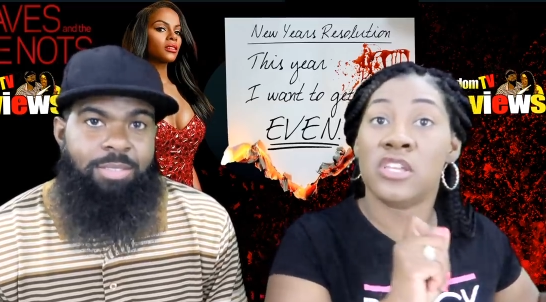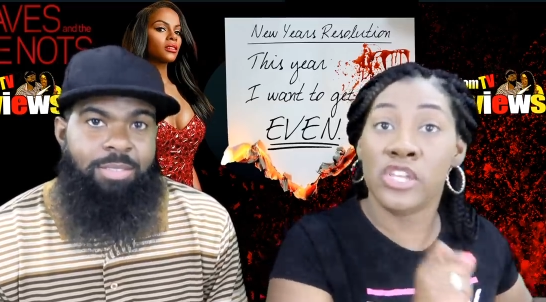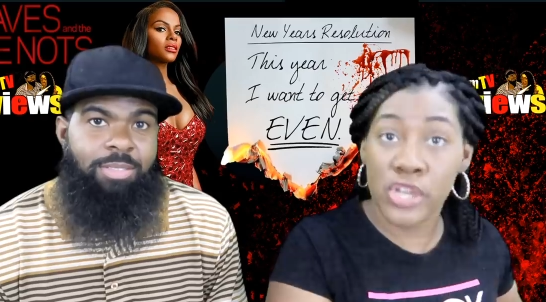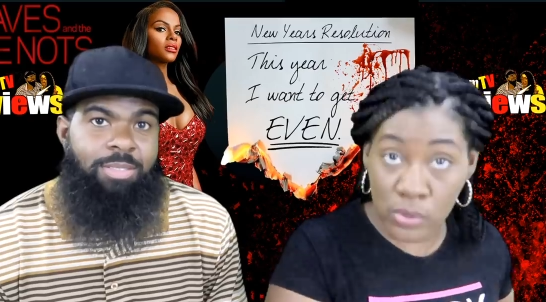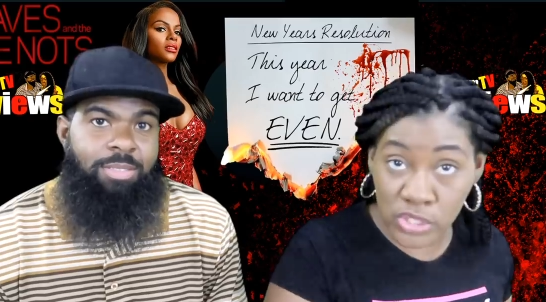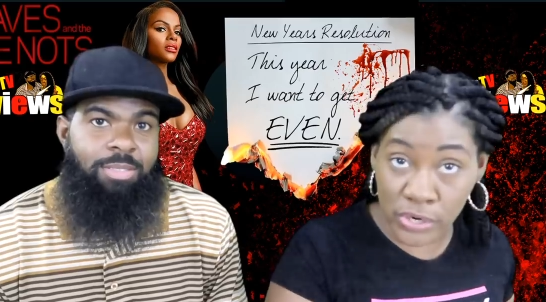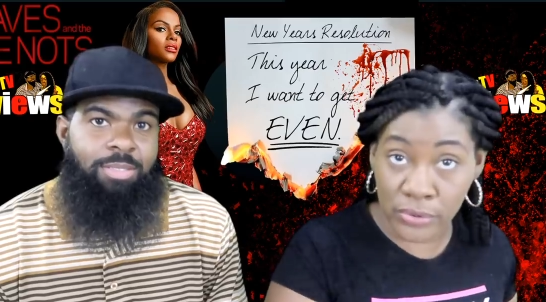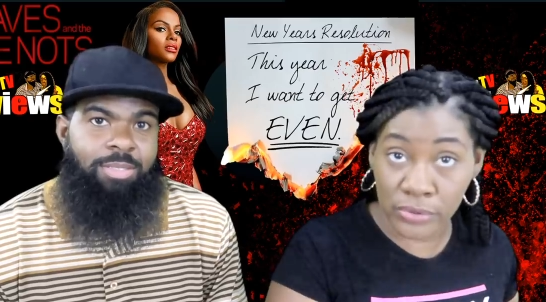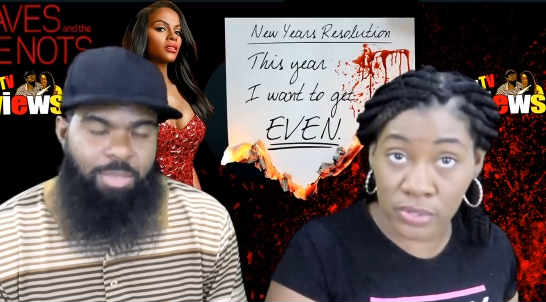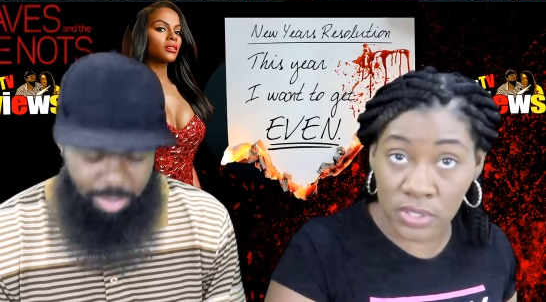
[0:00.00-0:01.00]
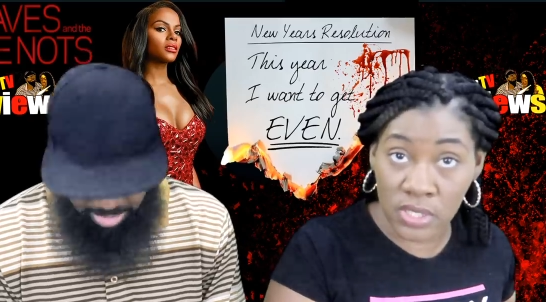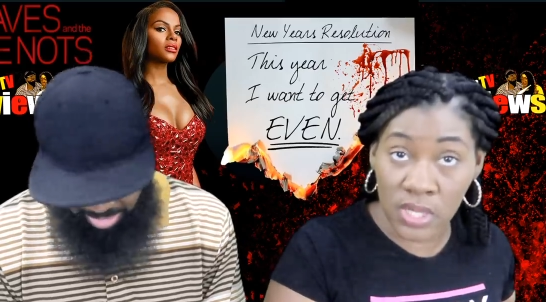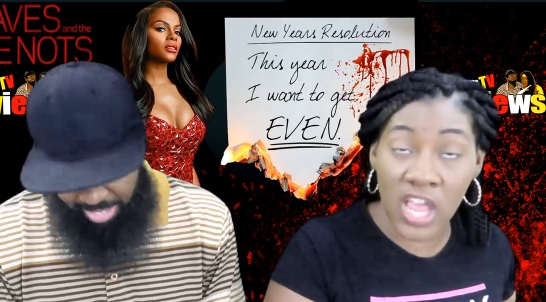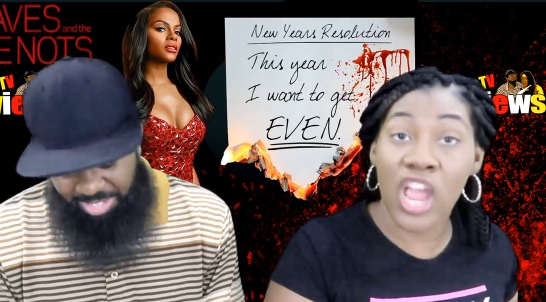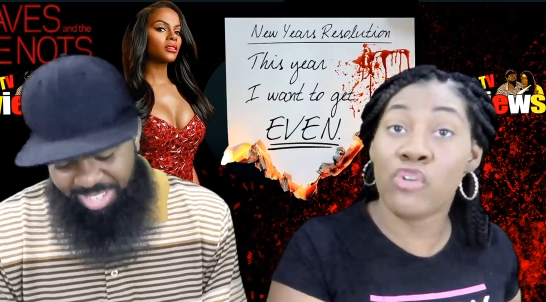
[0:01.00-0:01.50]
Speaker 1: Your turn. Well, she
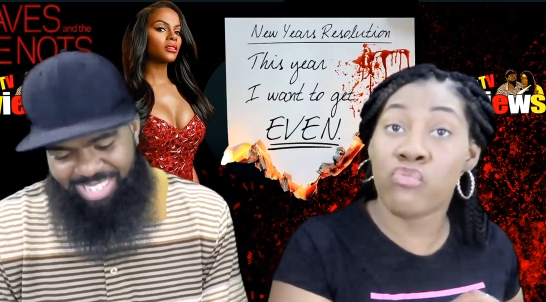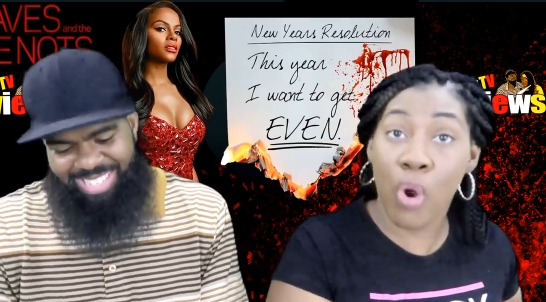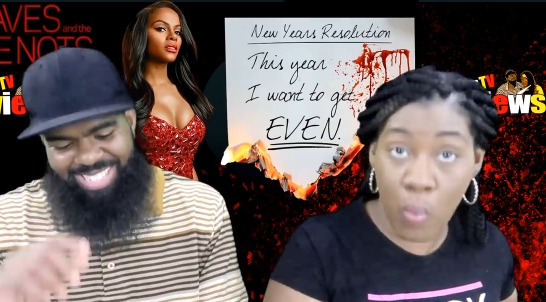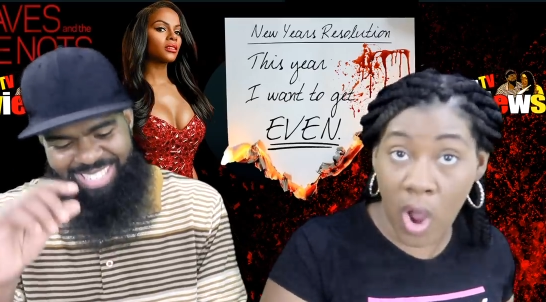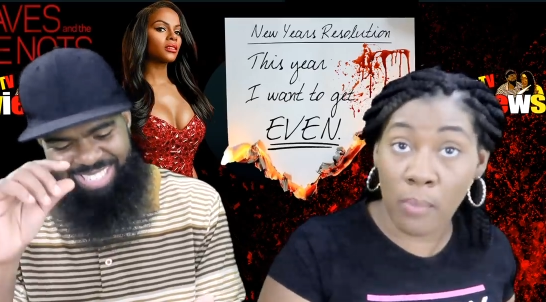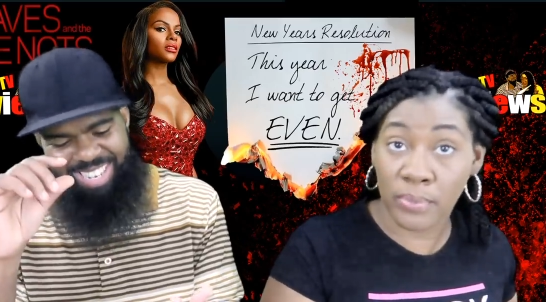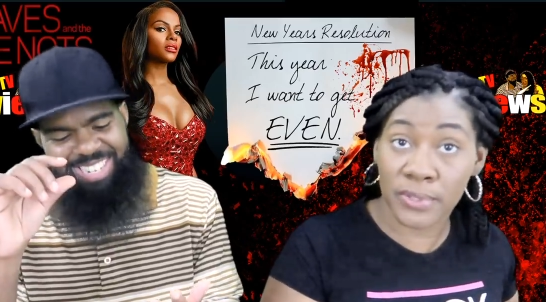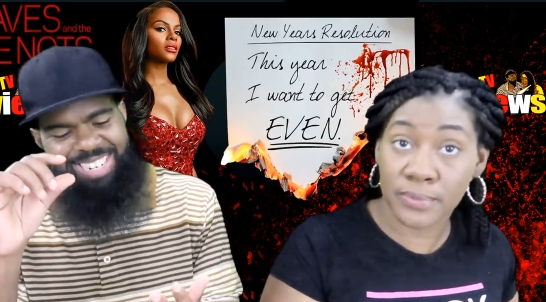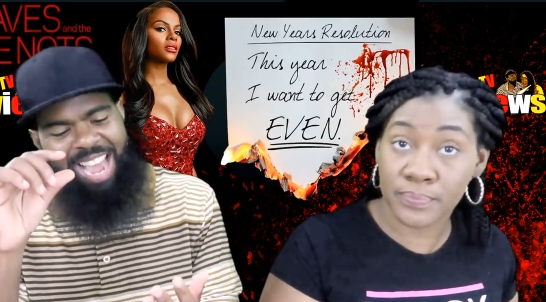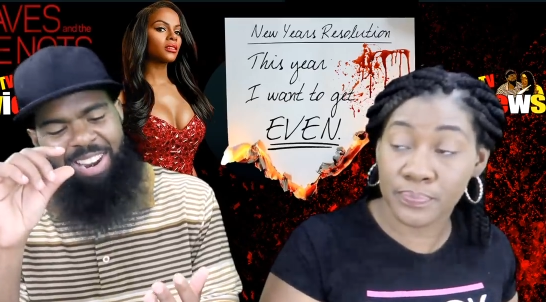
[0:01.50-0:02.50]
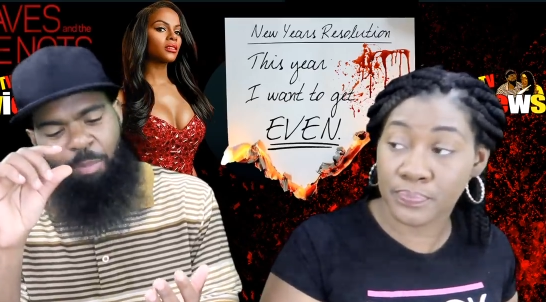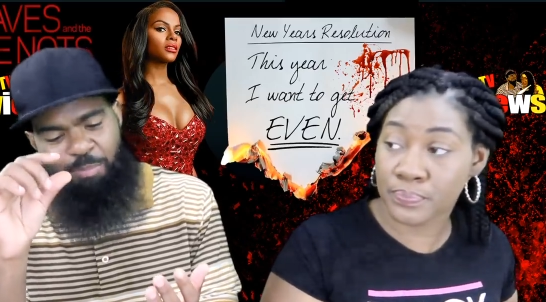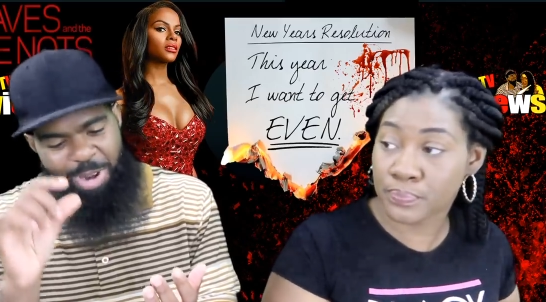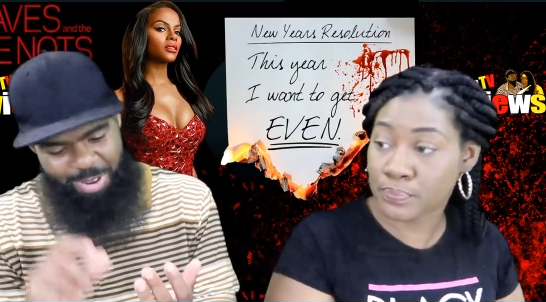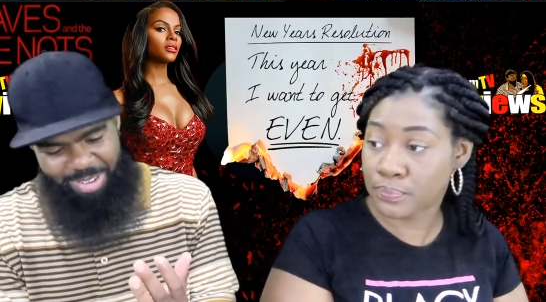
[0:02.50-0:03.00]
said she's grow up. she's
Speaker 2: not a
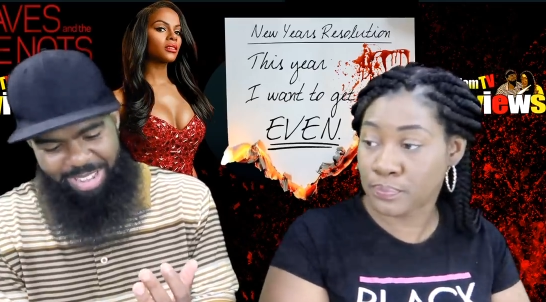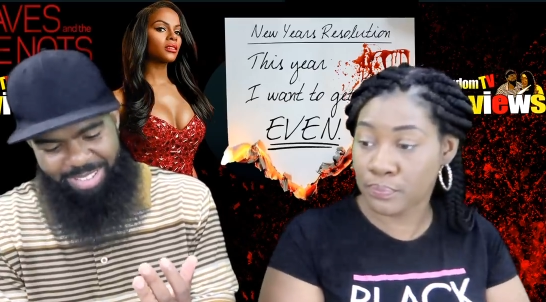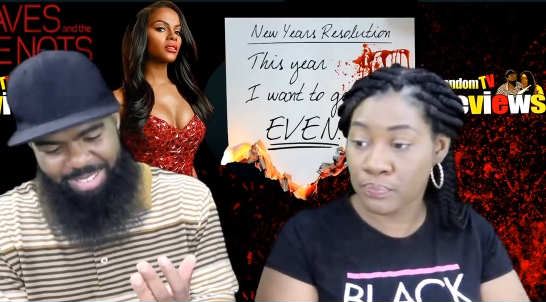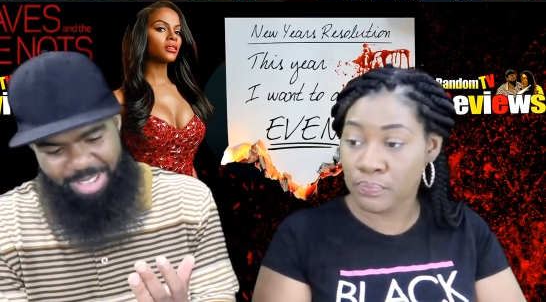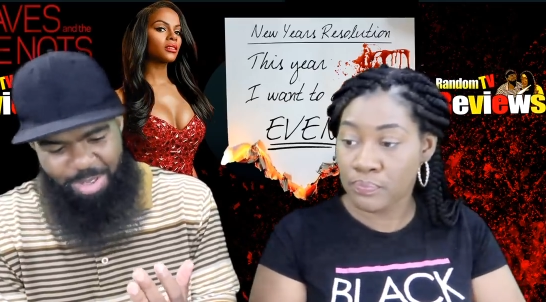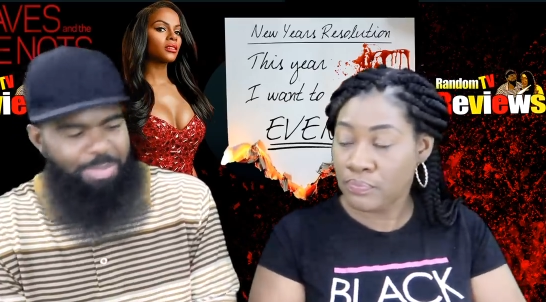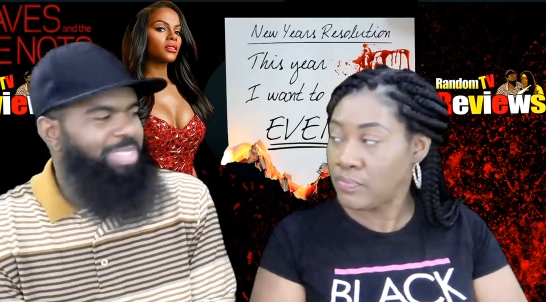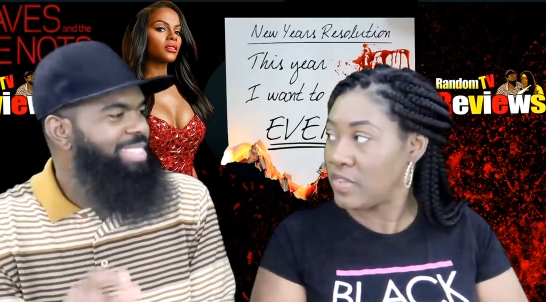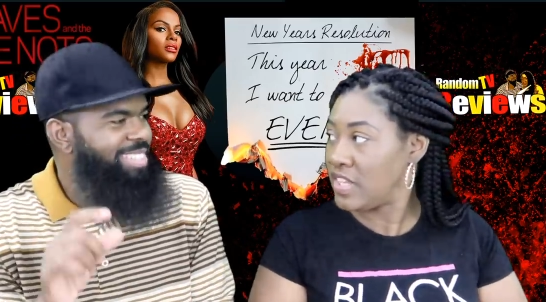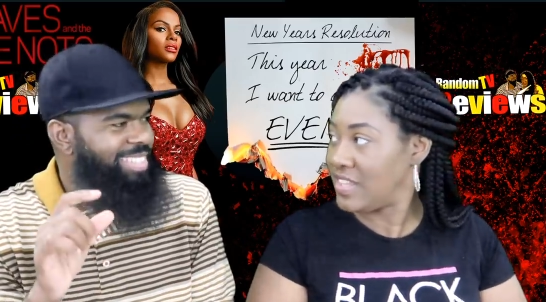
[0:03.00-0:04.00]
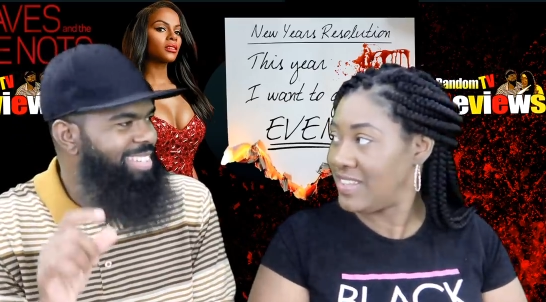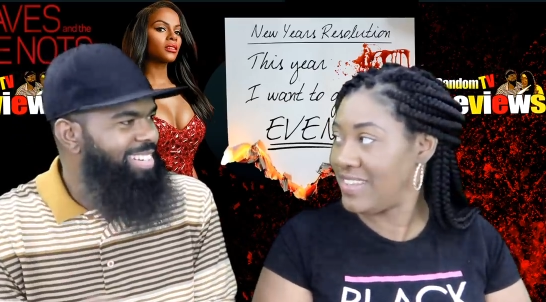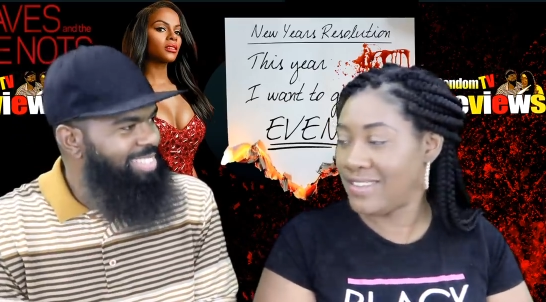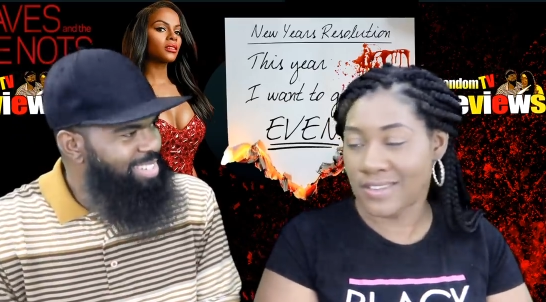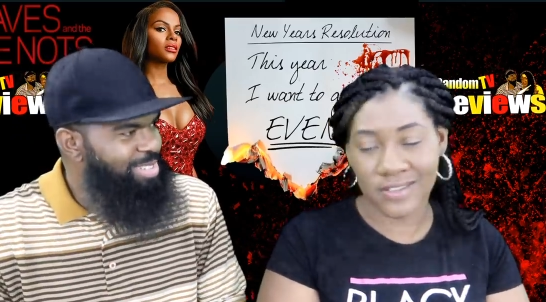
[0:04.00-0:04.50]
burden, but she's just in
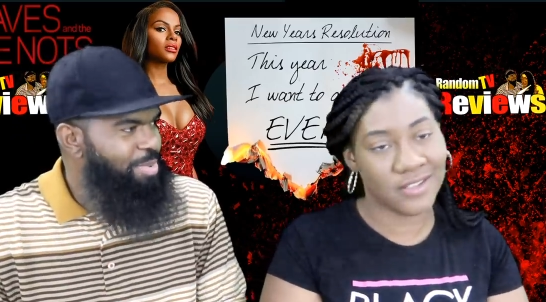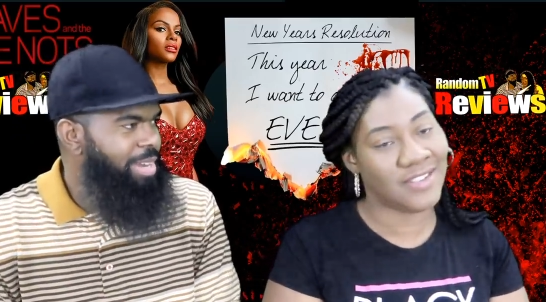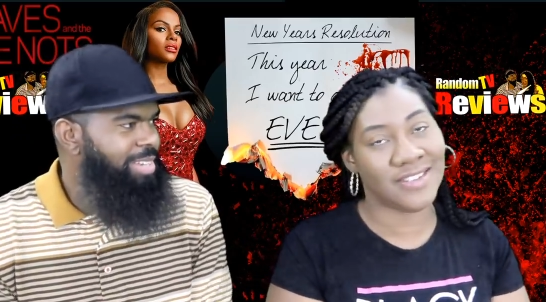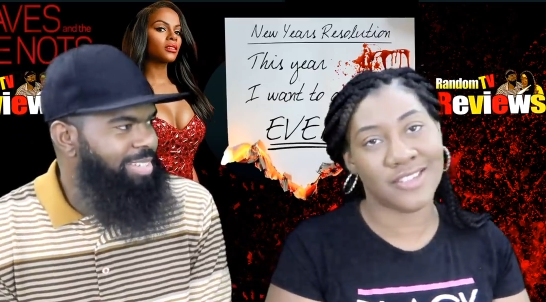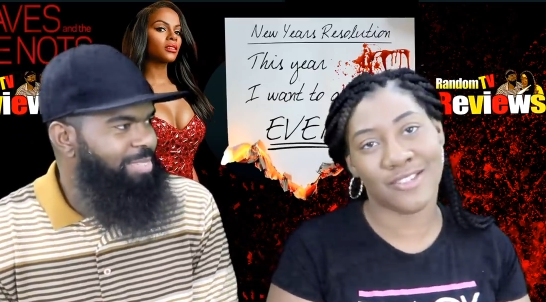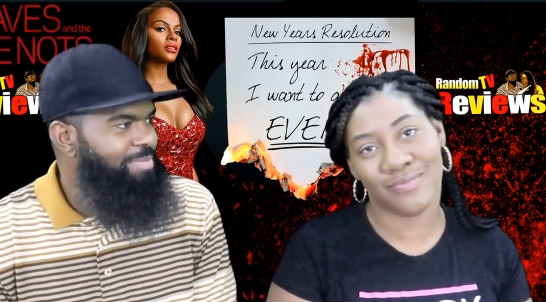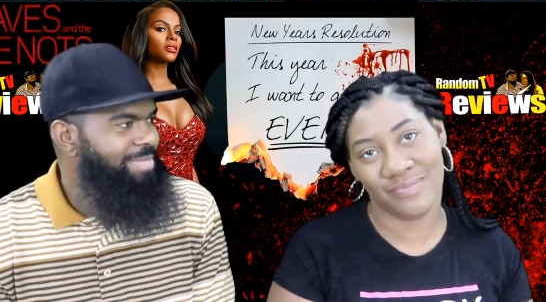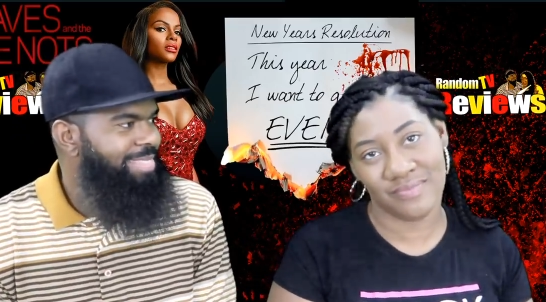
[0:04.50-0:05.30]
a situation.